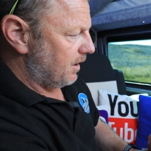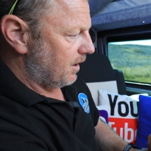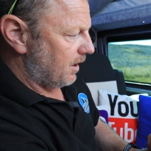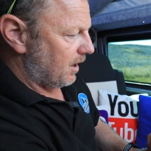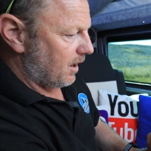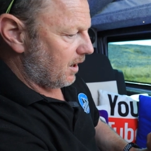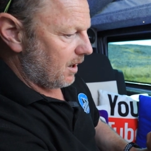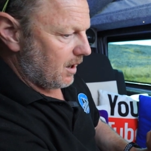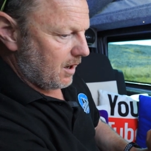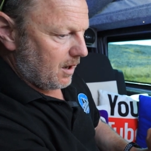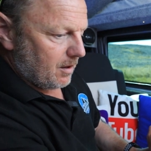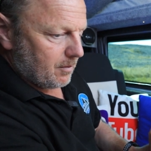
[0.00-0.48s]

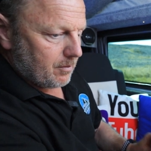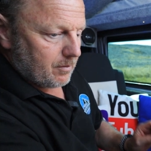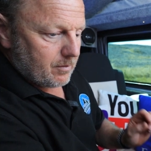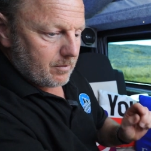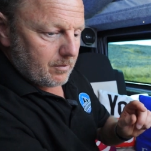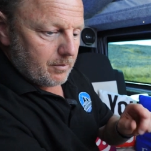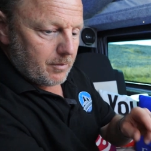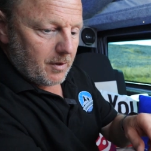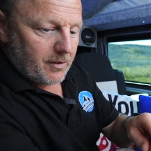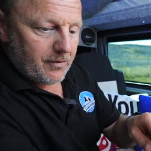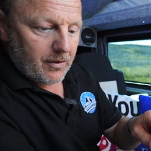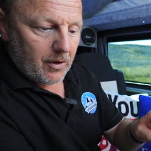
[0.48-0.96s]

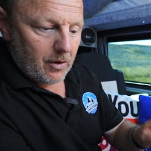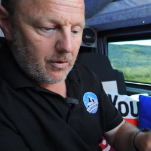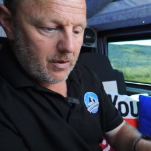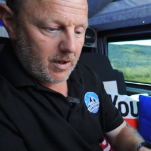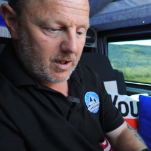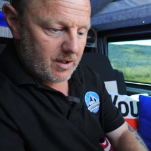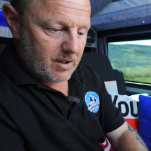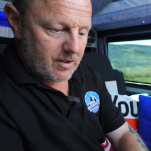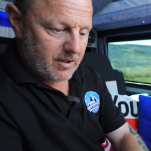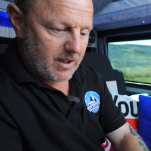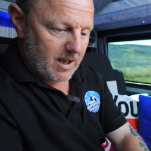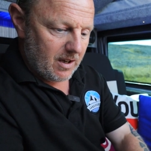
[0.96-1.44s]
My phone
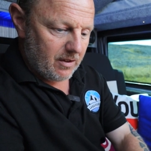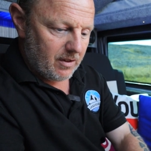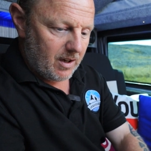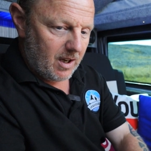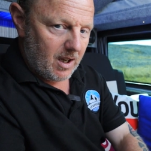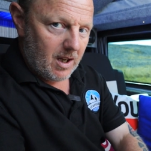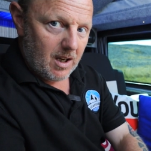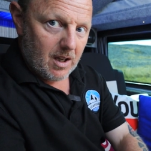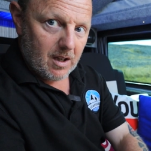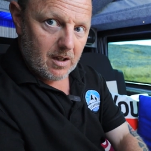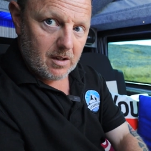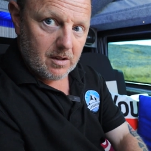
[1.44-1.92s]
is down
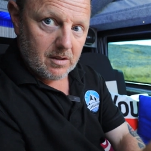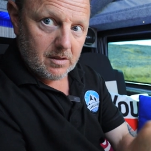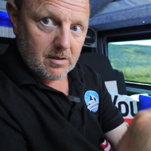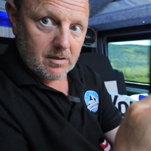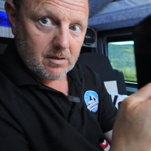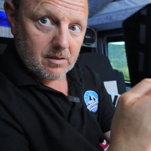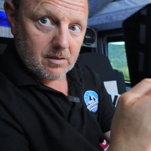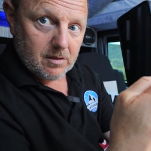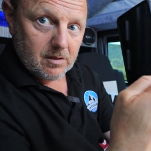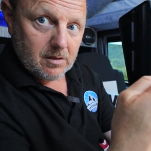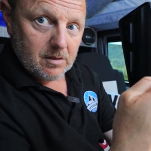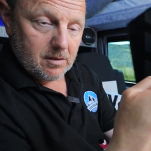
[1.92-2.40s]
here.
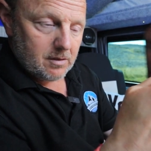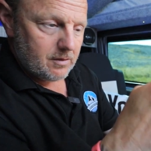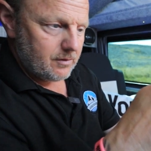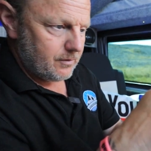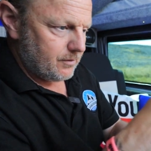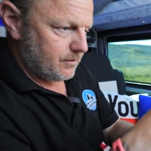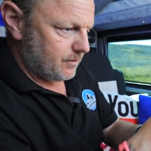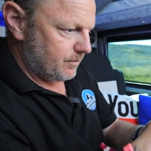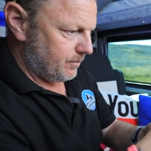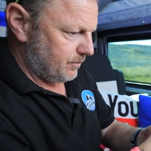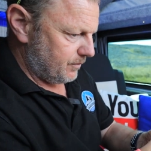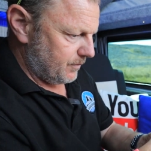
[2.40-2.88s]

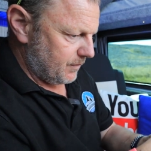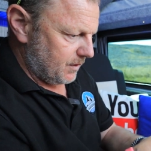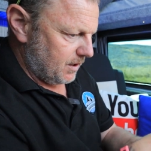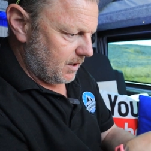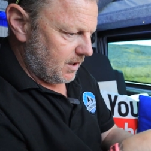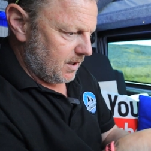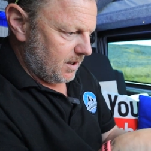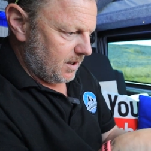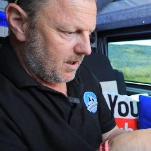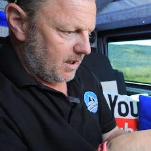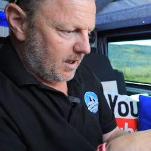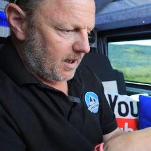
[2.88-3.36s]

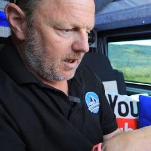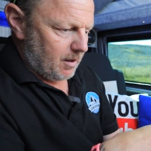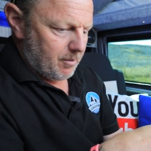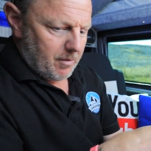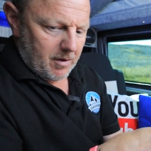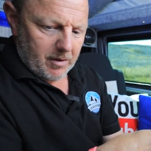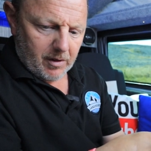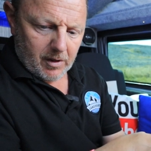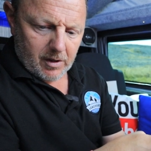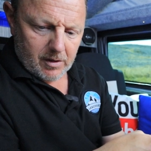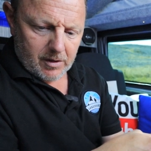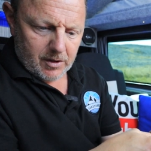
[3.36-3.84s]
And
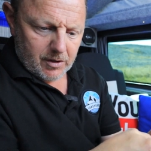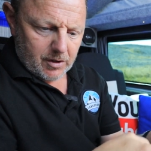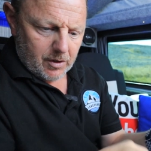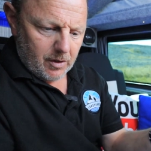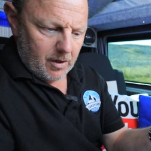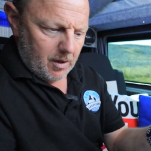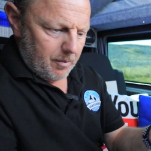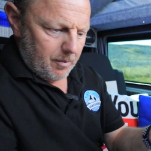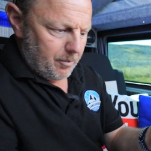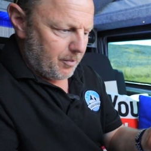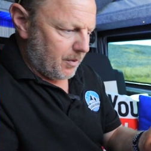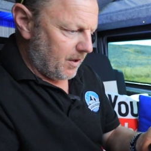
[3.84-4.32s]
I'm going to just
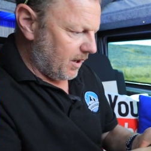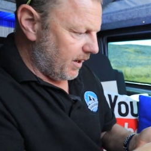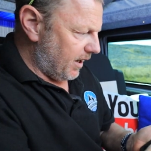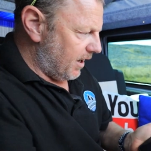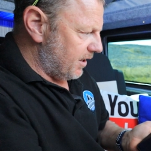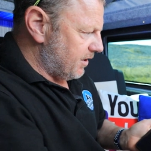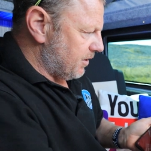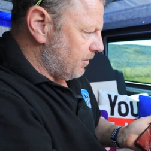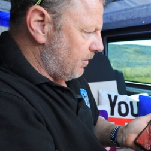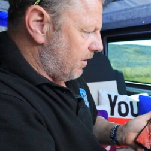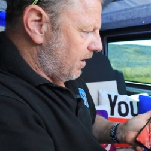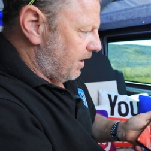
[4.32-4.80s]
unplug
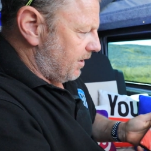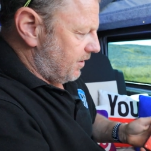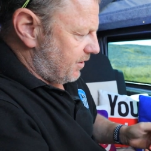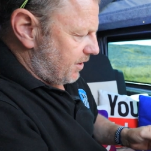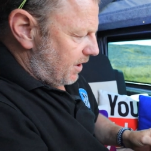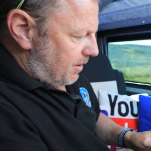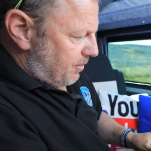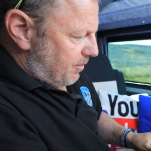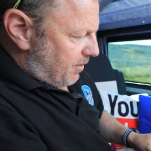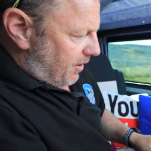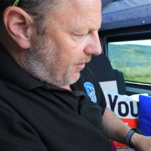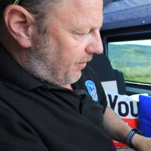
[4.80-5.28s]
it so I can
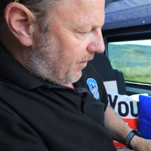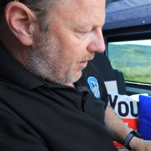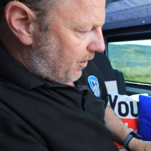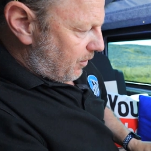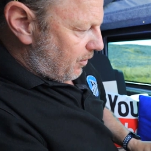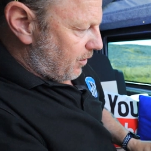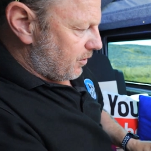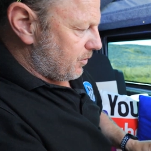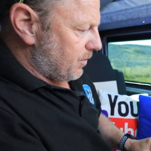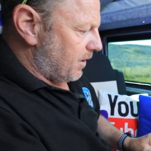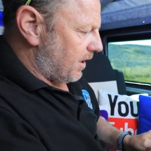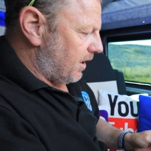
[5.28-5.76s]
see my
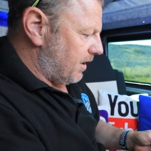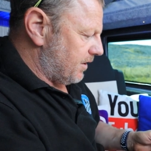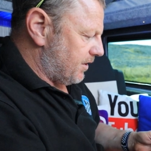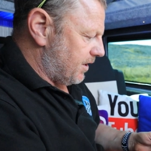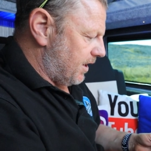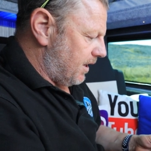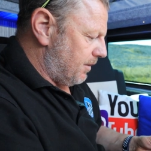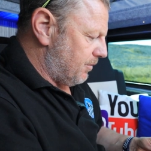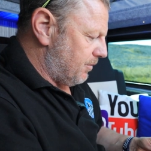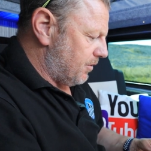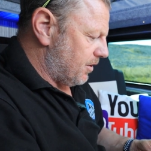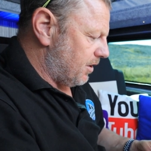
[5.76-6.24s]
phone as well at the
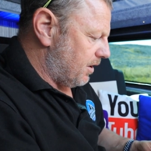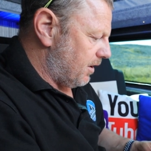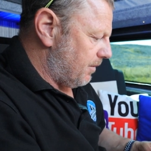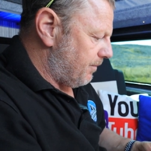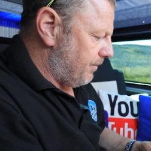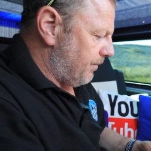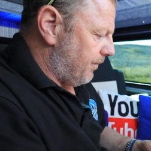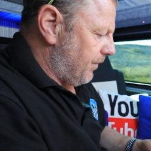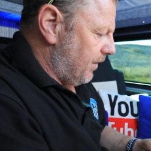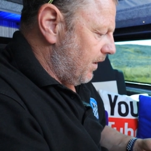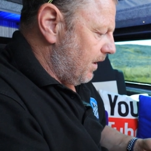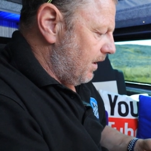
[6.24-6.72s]
same
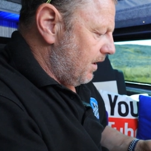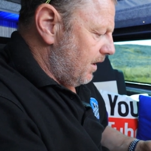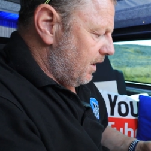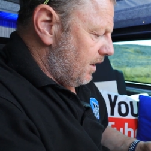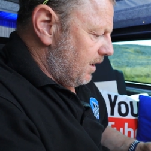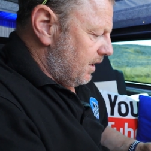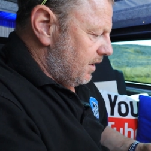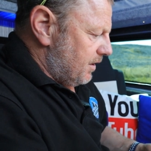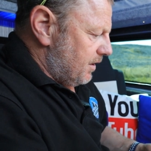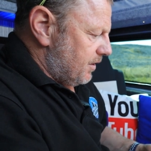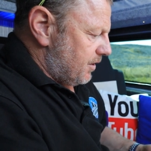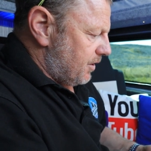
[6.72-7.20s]
time.
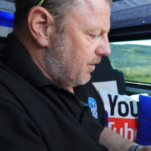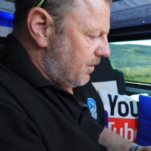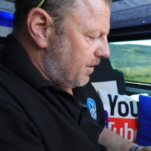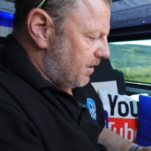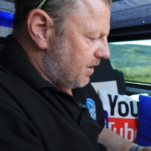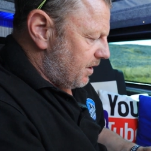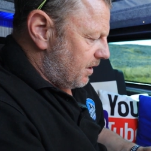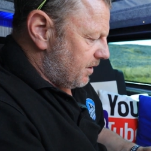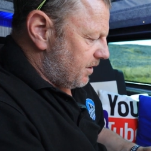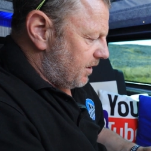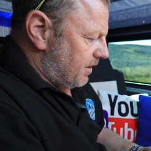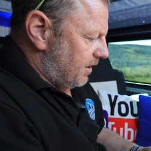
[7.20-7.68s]
So
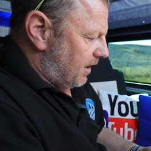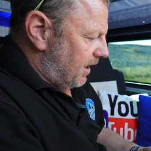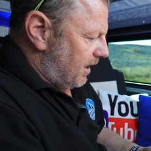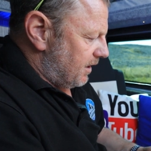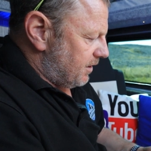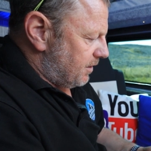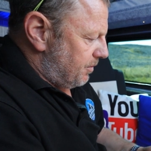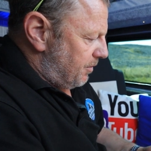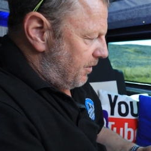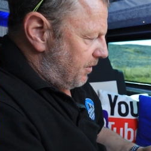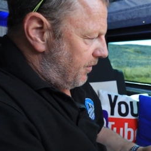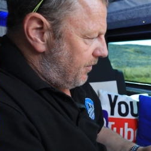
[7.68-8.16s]
it's asking to
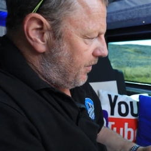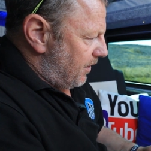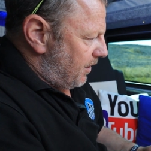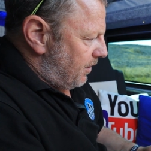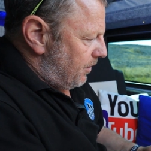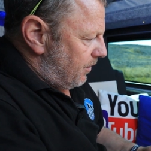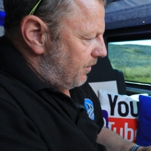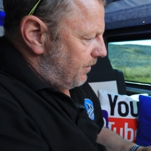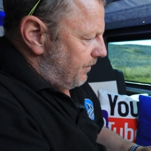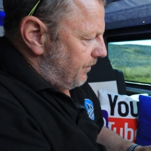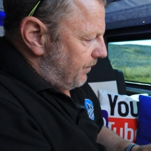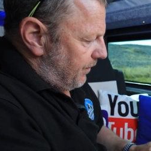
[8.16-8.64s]
connect to my
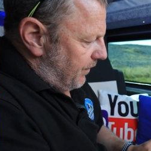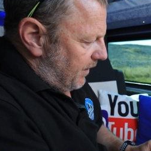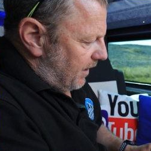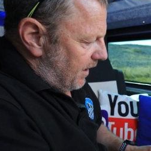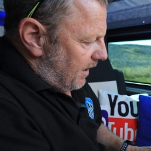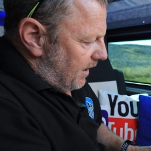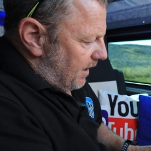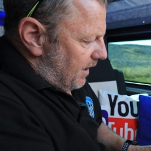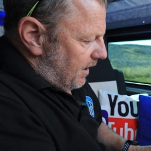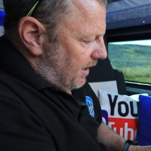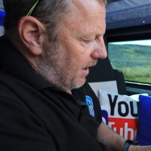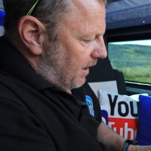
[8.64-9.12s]
phone.
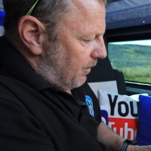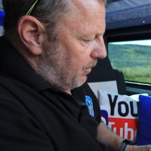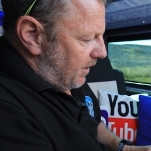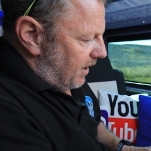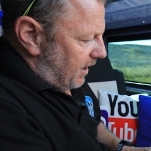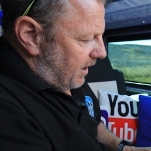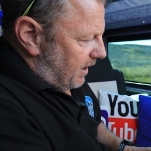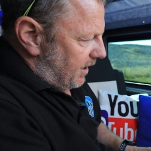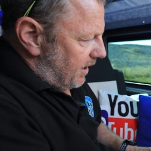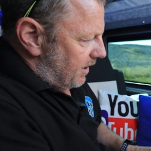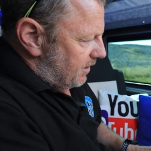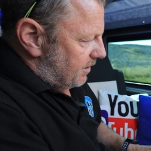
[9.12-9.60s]
And when
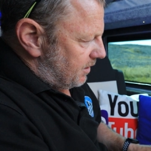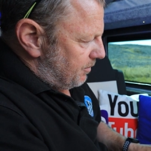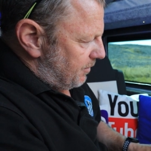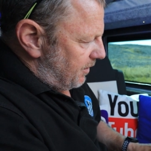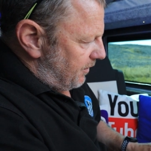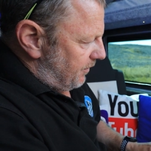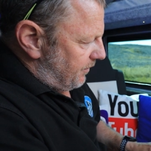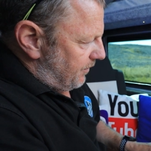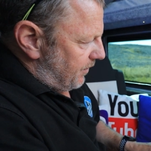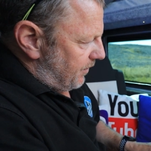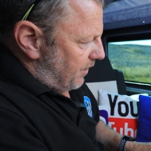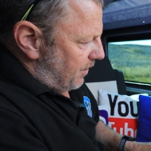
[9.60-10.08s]
it connects to
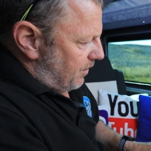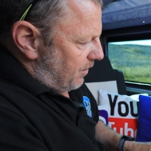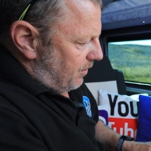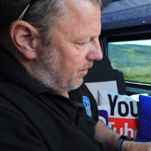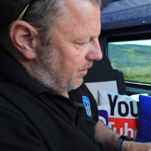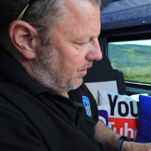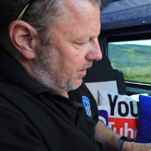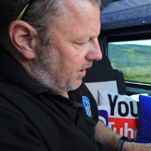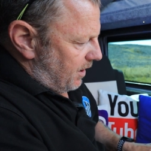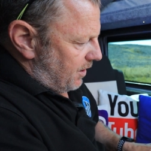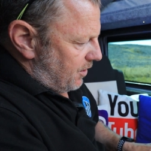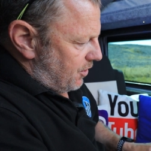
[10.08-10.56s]
my
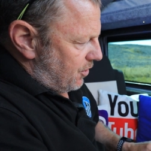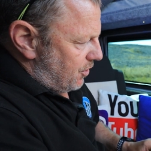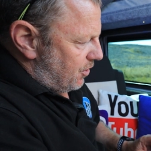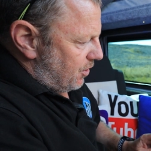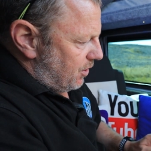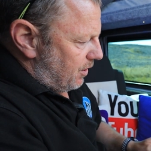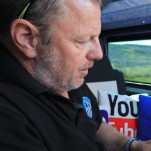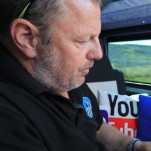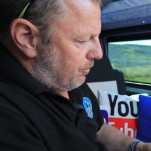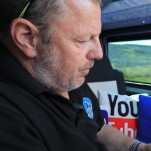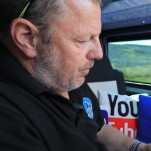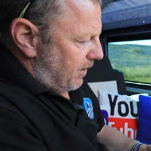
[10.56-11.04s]
phone, it
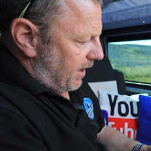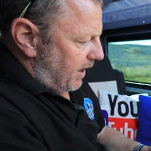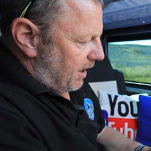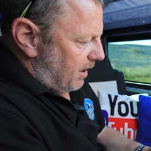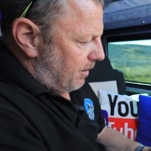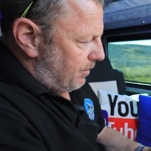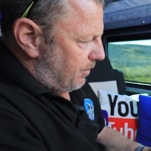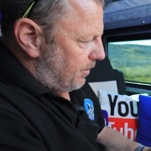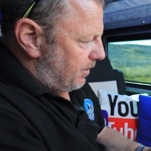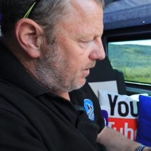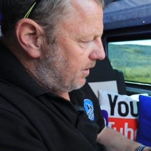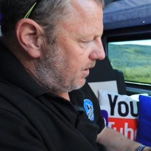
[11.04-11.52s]
should bring
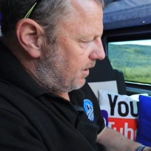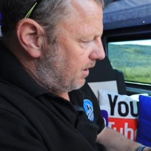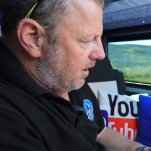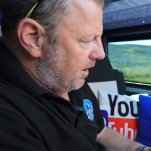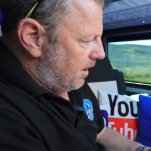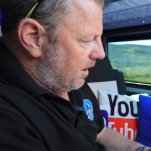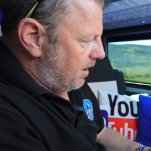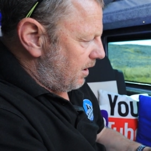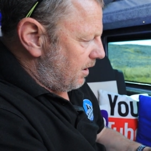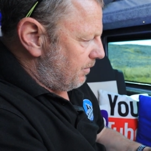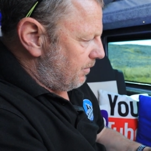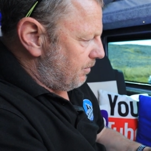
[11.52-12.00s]
up
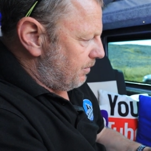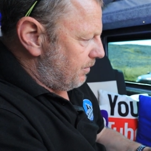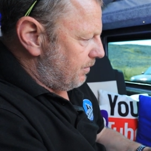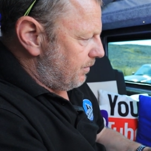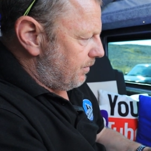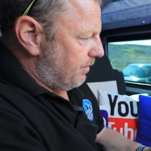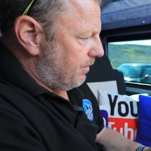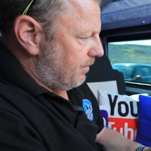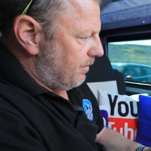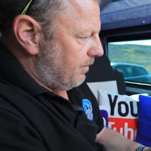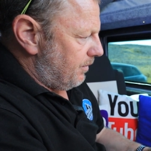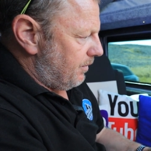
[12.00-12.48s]

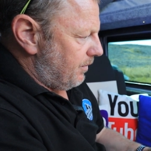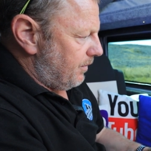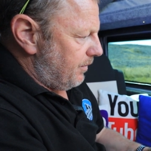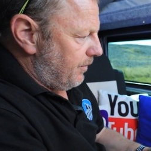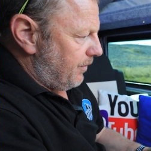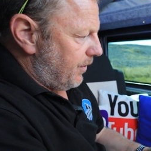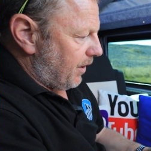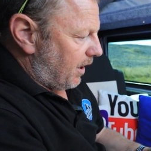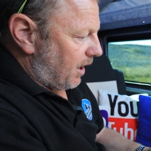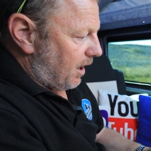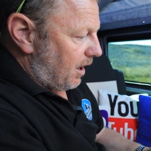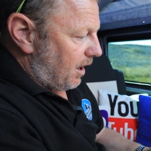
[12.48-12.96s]

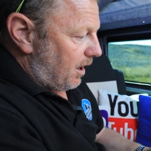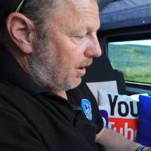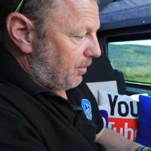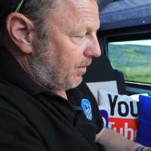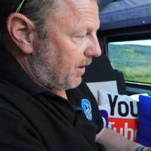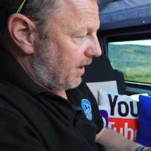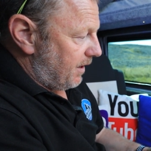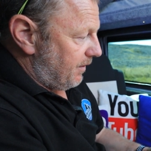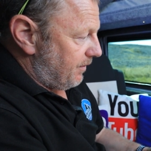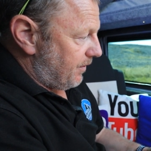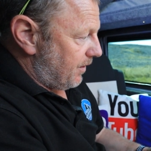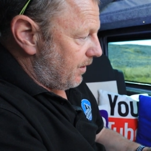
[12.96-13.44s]
the
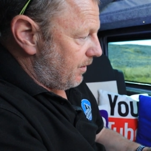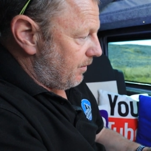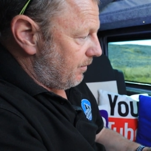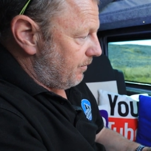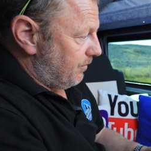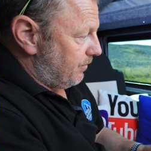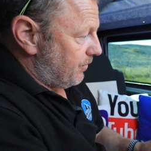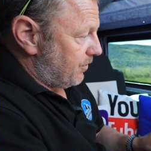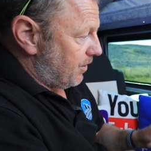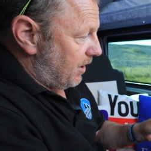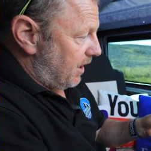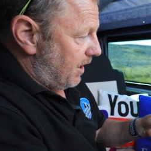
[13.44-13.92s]
CarPlay phone.
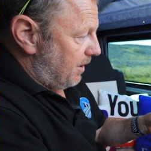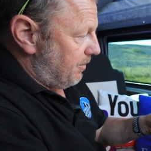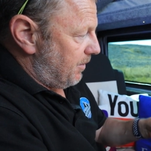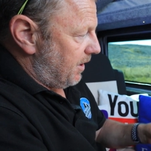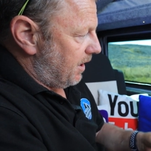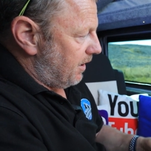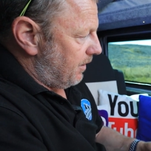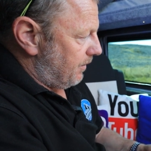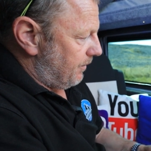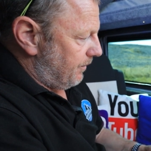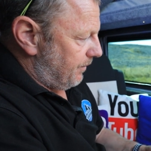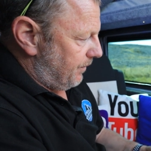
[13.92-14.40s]
So there we
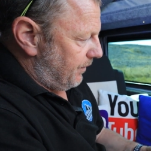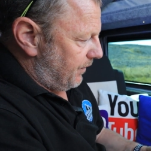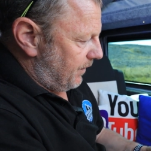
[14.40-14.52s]
go.